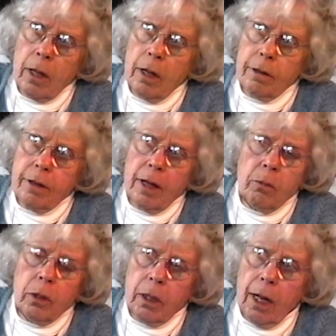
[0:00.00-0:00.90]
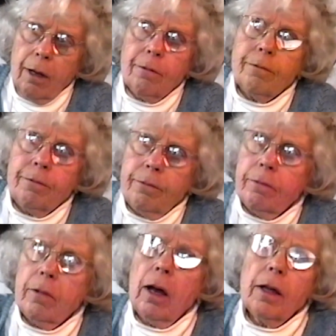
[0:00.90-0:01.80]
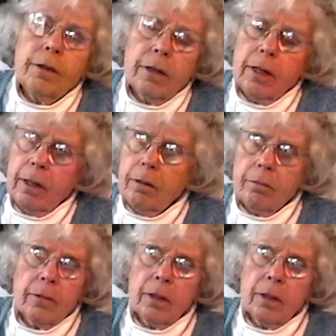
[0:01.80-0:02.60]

They would have, I think,